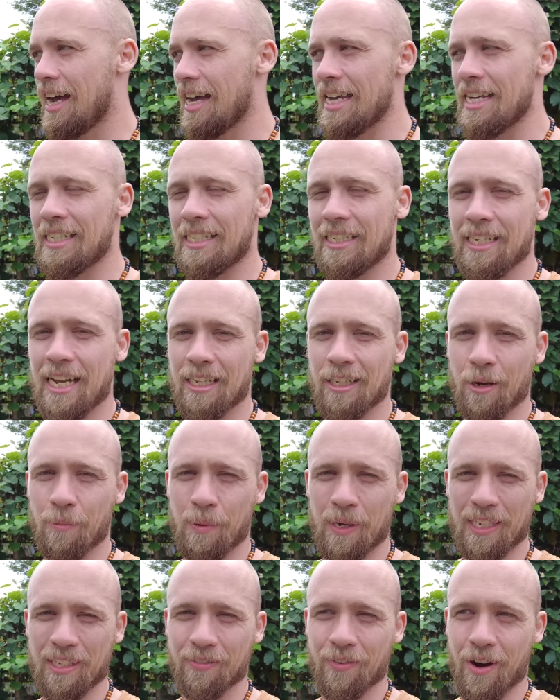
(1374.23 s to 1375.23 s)
His
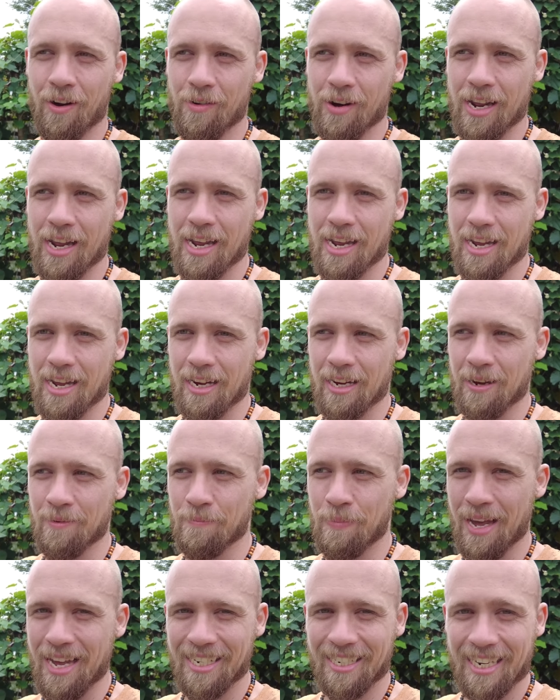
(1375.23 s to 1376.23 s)
setup is very
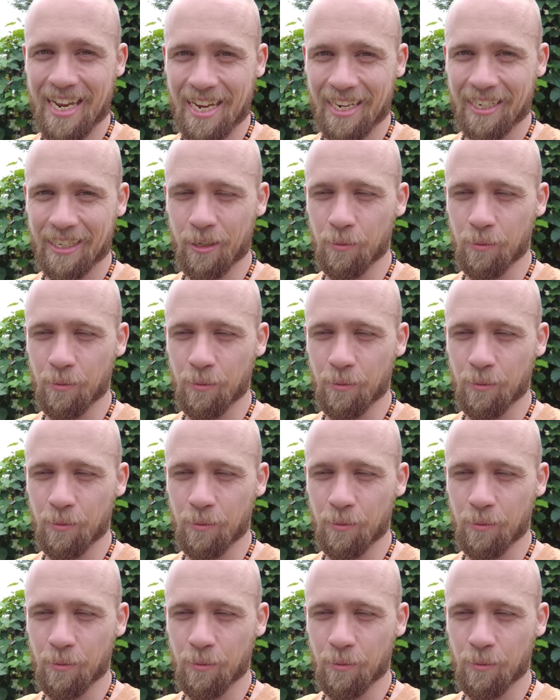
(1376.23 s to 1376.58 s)
basic.